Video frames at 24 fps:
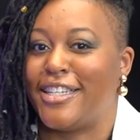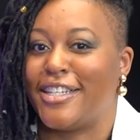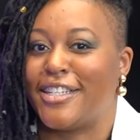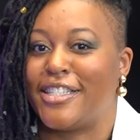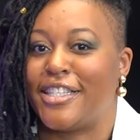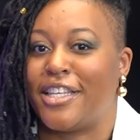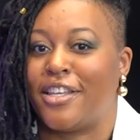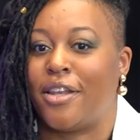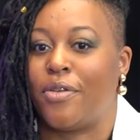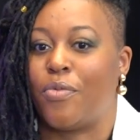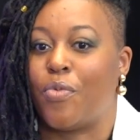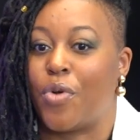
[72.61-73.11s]

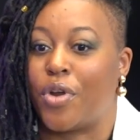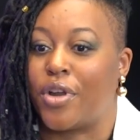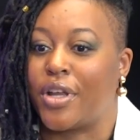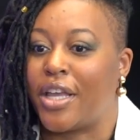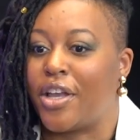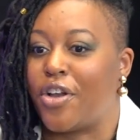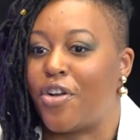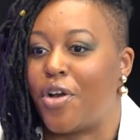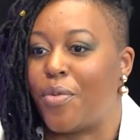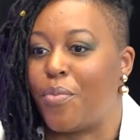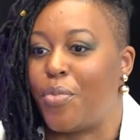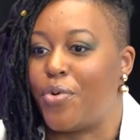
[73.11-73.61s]
in her
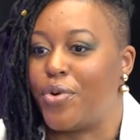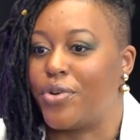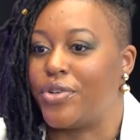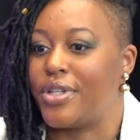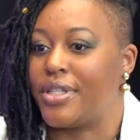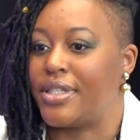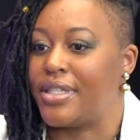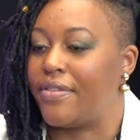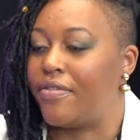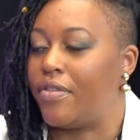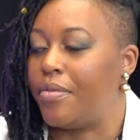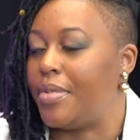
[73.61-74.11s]
community
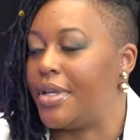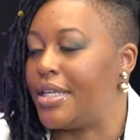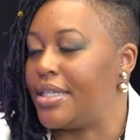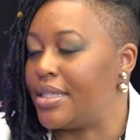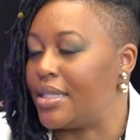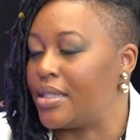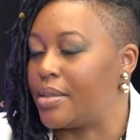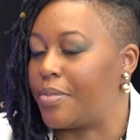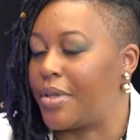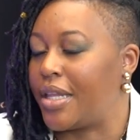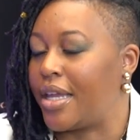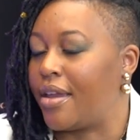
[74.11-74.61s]
and
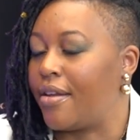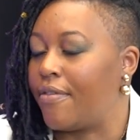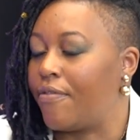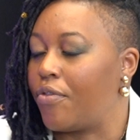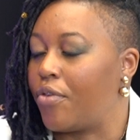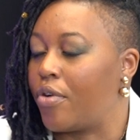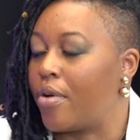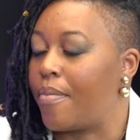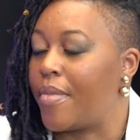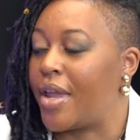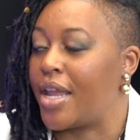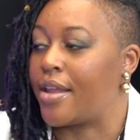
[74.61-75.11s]
in her
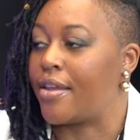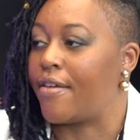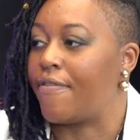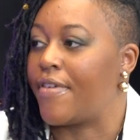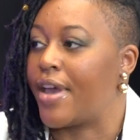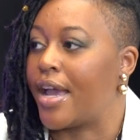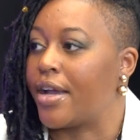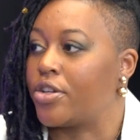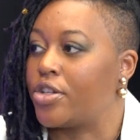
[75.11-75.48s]
business.